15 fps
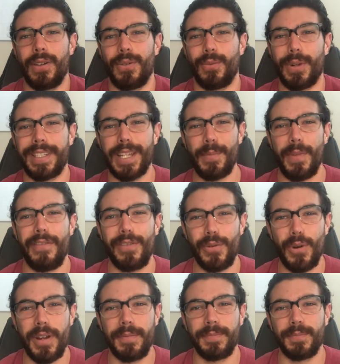What's up,
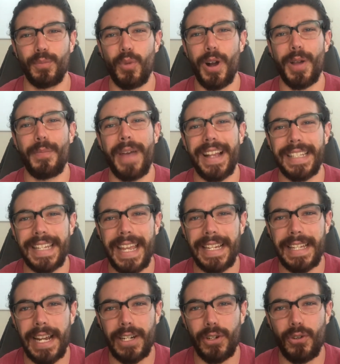everyone? Welcome back to
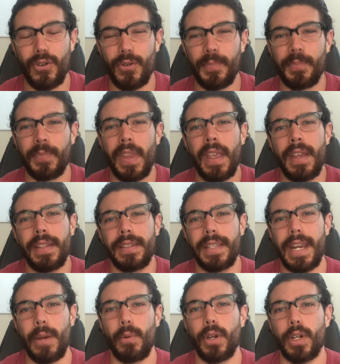Get Technical.
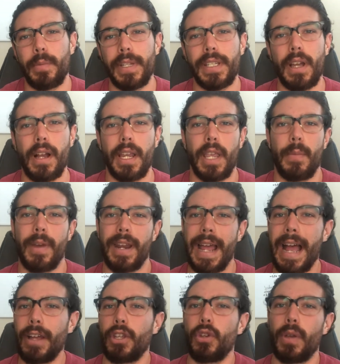Today we're going to be talking about
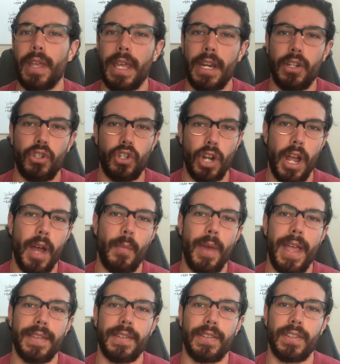how you can get a job
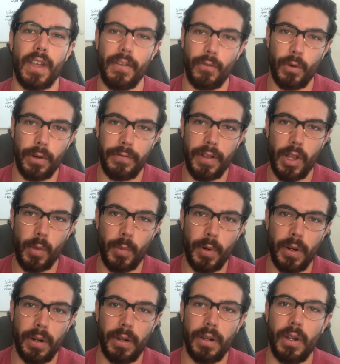as a software
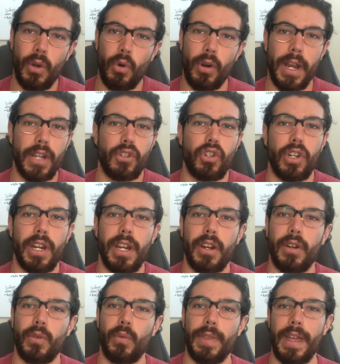developer or
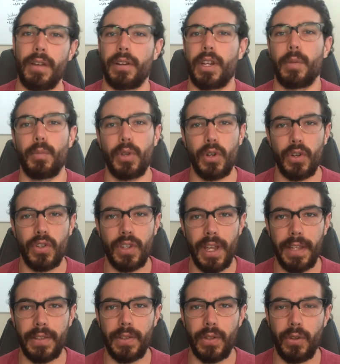engineer without a computer
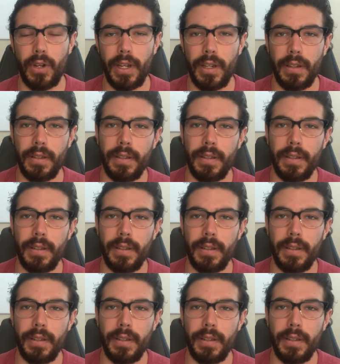science degree.